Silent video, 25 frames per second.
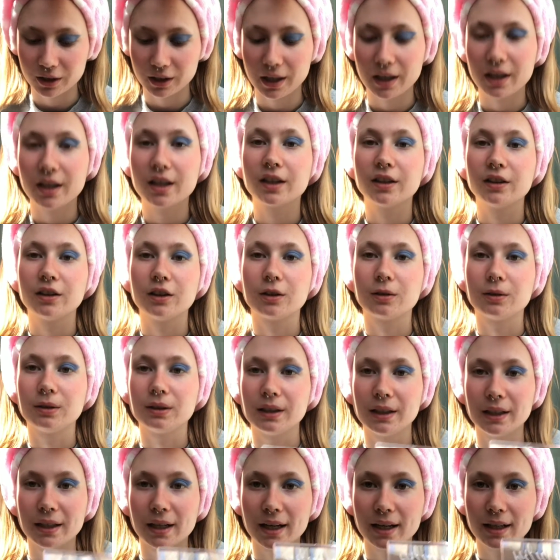like can look
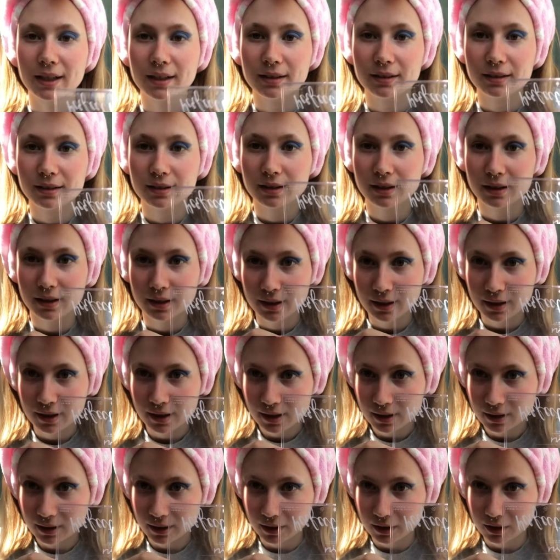really nice.
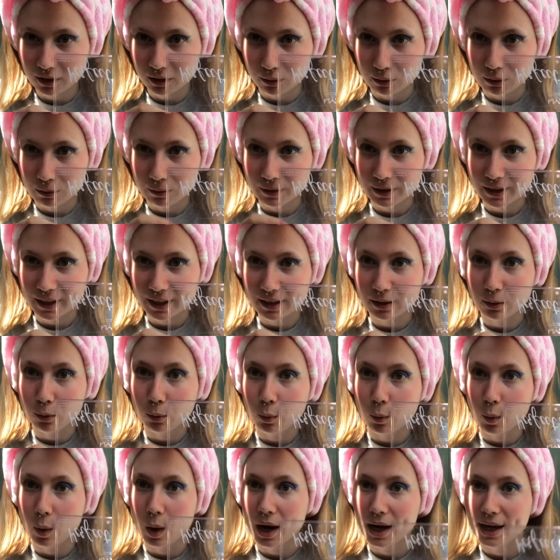Like go in with like a
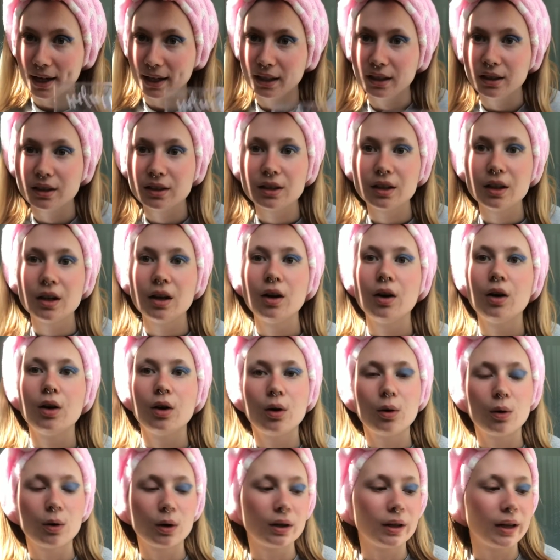white
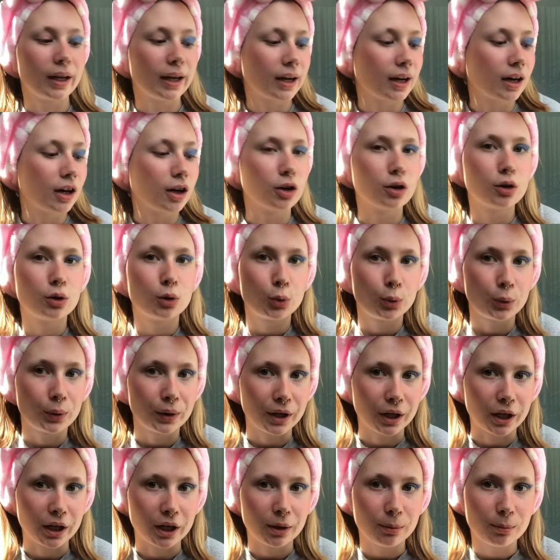or like a
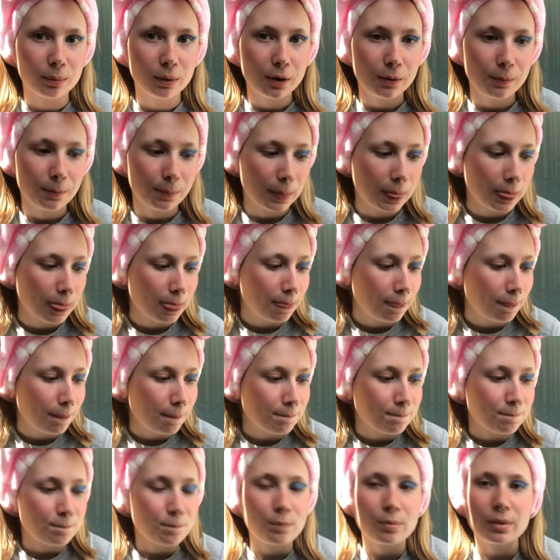cream
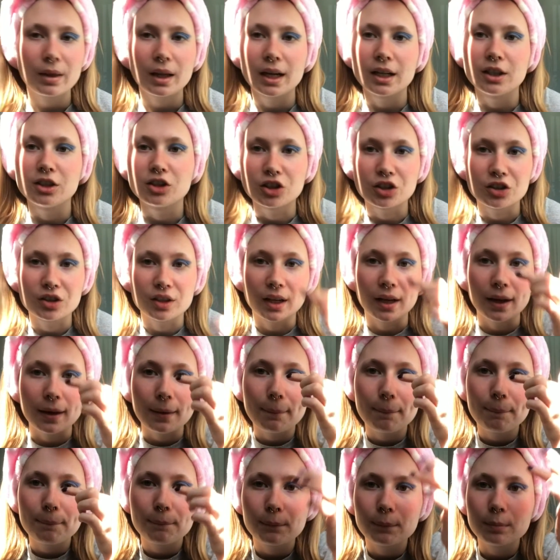and just like
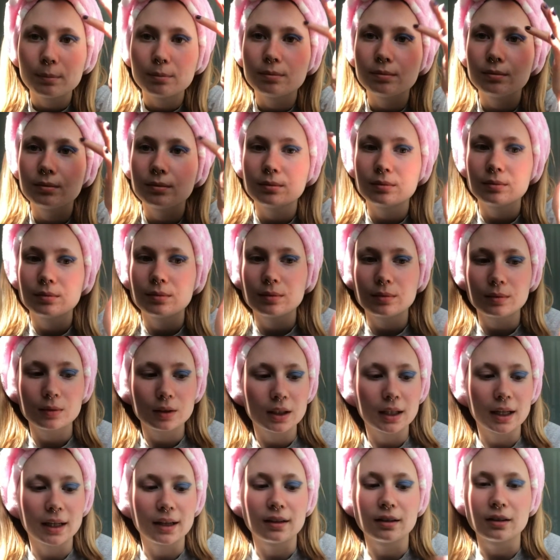
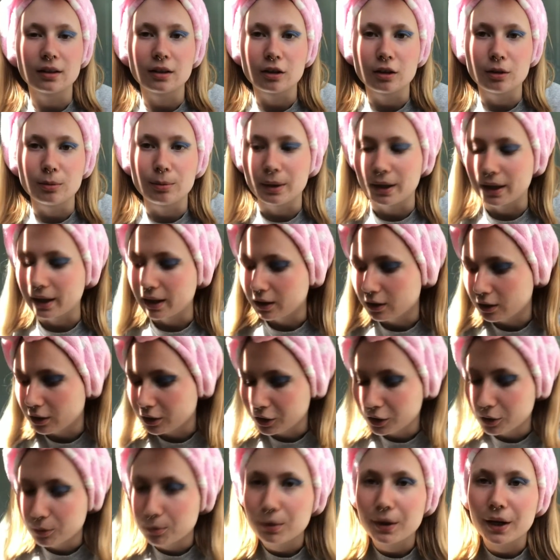get a little bit
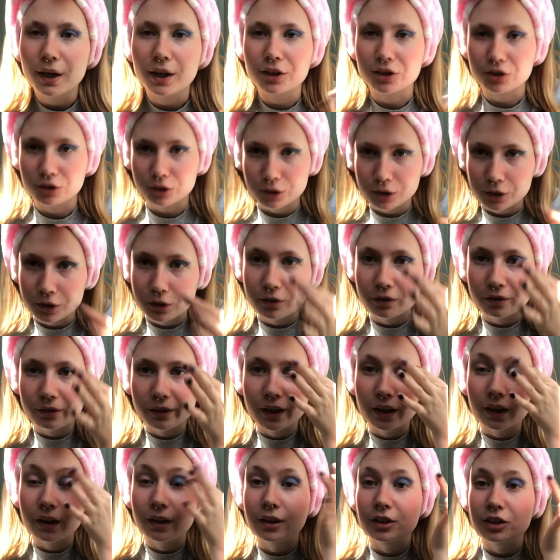on your brush or on your
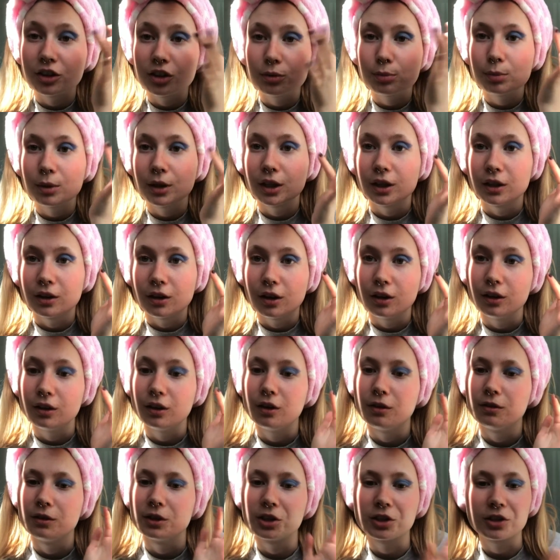finger and just put it all
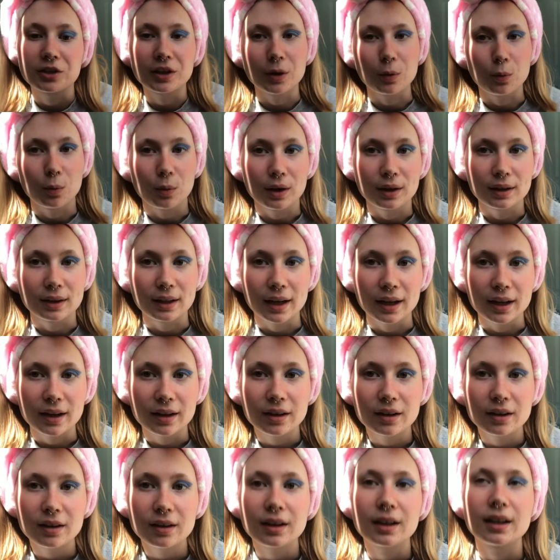over just like one
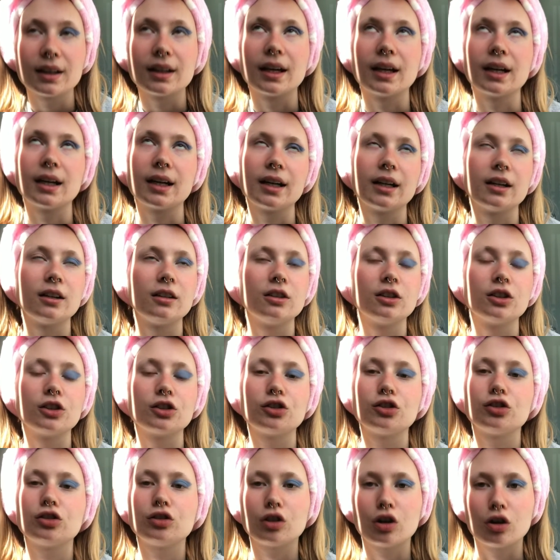layer, and like it'll look
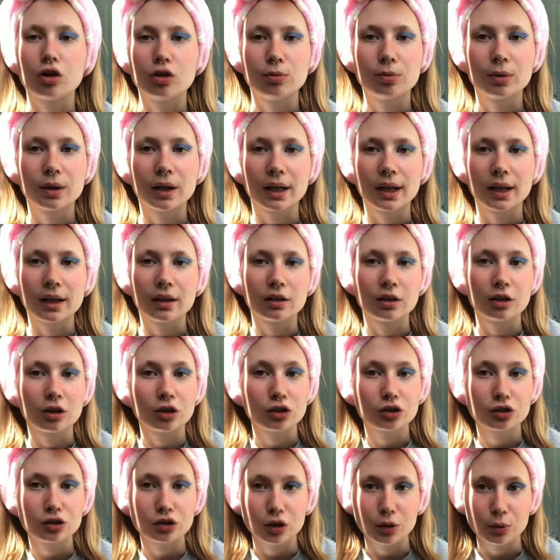so pretty, it'll
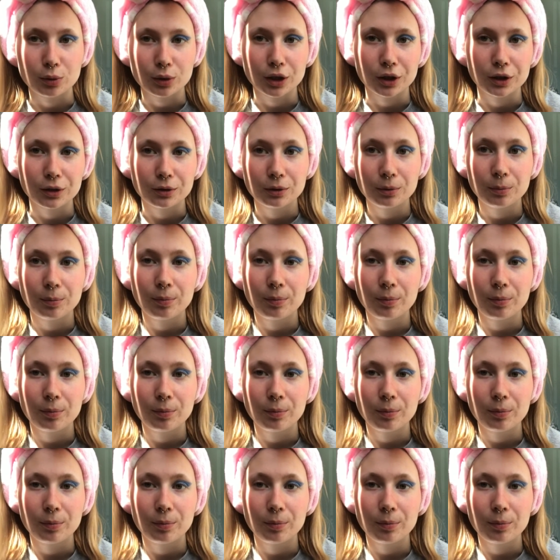look so cute.